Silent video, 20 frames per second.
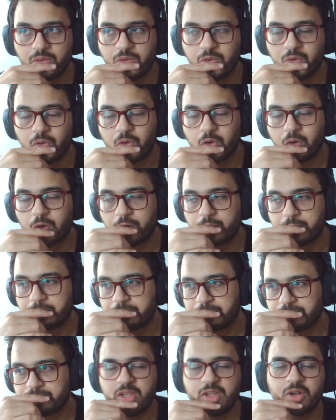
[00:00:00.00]
or,
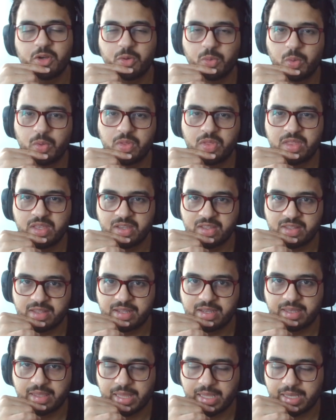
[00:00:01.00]
things
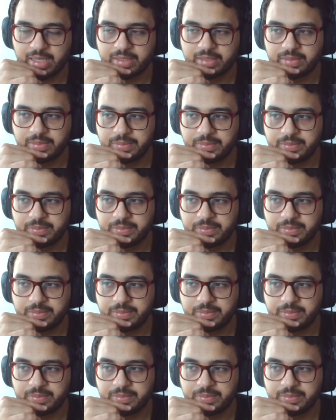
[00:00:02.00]
like that.